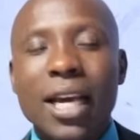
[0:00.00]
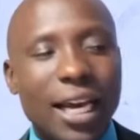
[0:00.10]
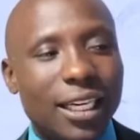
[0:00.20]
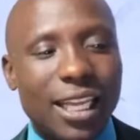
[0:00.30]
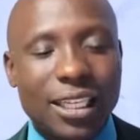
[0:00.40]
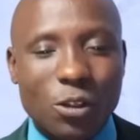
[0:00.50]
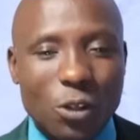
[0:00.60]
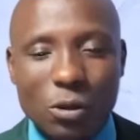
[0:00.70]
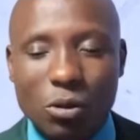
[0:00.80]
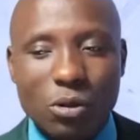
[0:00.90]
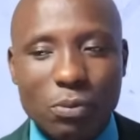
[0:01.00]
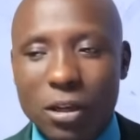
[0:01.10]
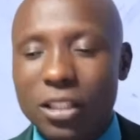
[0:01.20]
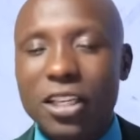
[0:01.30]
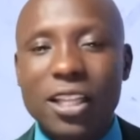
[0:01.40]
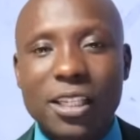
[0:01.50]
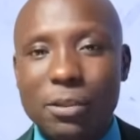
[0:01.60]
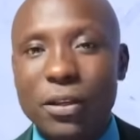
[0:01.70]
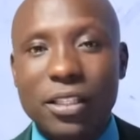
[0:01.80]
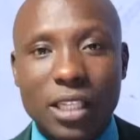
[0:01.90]
And there is no politician that
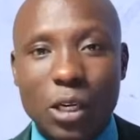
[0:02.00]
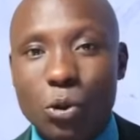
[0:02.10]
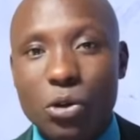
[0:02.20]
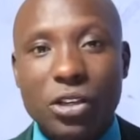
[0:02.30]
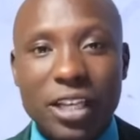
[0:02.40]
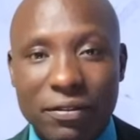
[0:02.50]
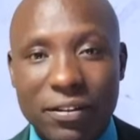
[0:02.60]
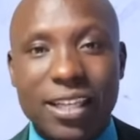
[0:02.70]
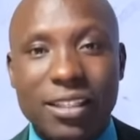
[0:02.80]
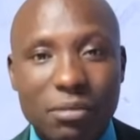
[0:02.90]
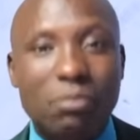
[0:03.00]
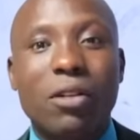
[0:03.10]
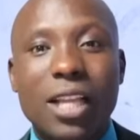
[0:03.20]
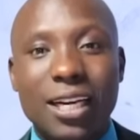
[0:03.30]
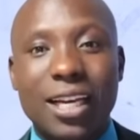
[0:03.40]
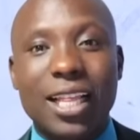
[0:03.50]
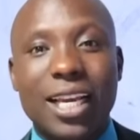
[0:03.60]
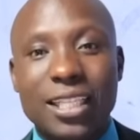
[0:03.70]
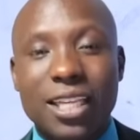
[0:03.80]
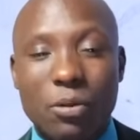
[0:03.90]
speaks Kikuyu in events more than
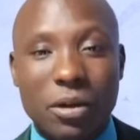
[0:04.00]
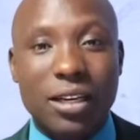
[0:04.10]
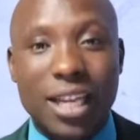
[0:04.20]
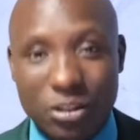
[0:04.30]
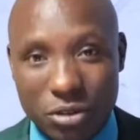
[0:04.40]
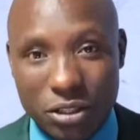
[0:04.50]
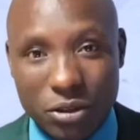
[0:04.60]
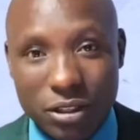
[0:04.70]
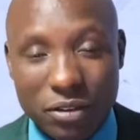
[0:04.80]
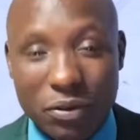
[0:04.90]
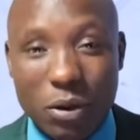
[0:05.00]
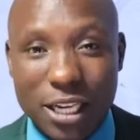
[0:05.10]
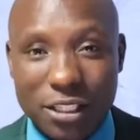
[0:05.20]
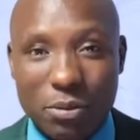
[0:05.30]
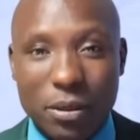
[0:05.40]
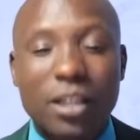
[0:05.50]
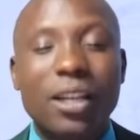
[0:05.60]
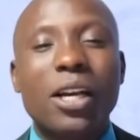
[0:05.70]
Rigathi Gachagua in that region, if you ask me.